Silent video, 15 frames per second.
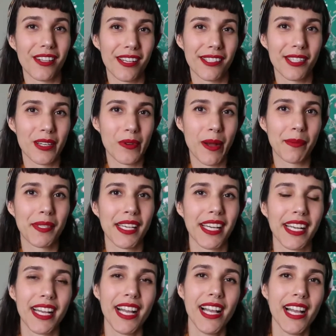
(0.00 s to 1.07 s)
Glossier
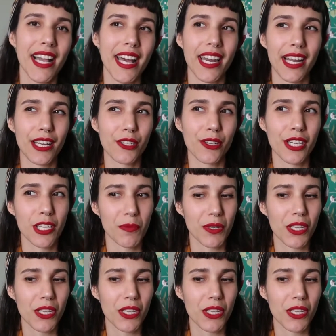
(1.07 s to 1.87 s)
website and I had already